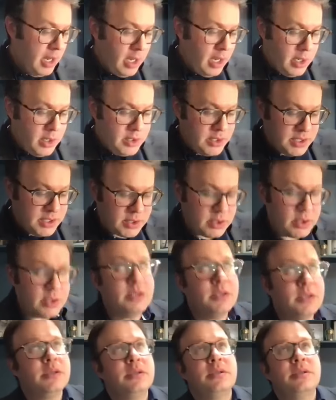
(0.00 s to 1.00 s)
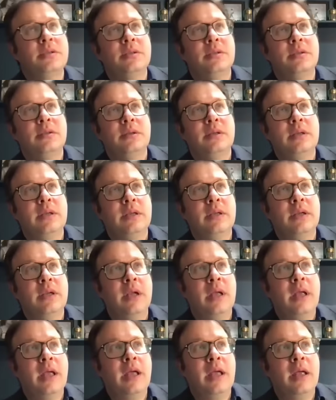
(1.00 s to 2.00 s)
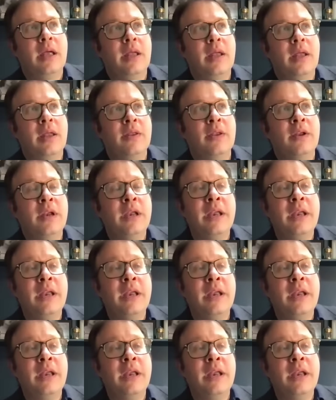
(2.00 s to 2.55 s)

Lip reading: You discussed that